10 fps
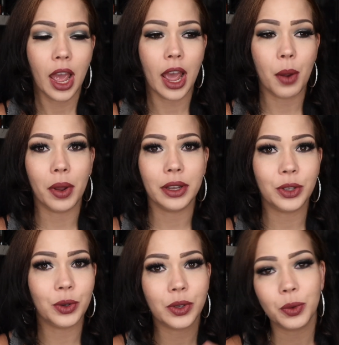I wanted
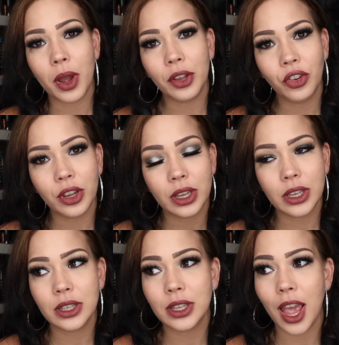to do
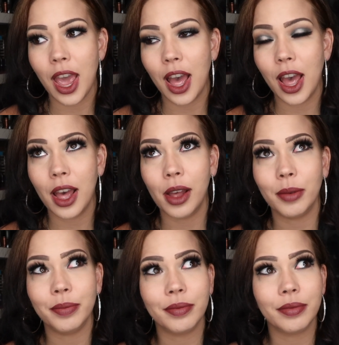swatches. I